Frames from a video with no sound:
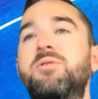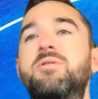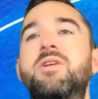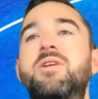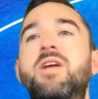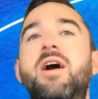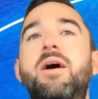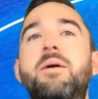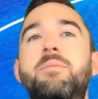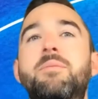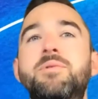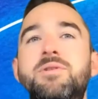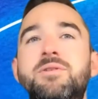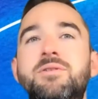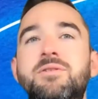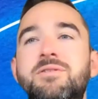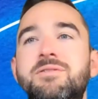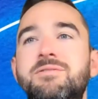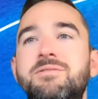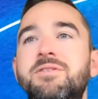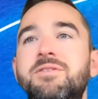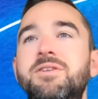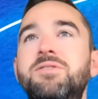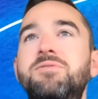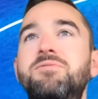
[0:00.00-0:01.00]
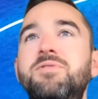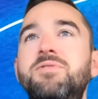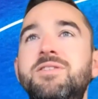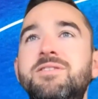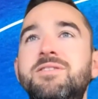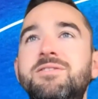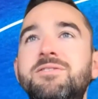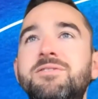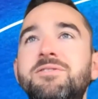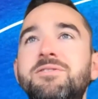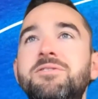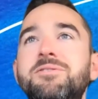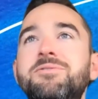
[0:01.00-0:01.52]
capture in
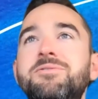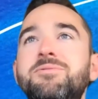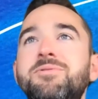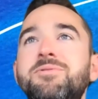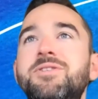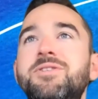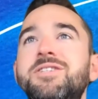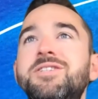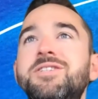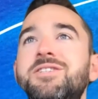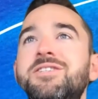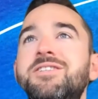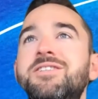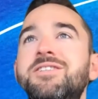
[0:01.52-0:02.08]
vCenter, which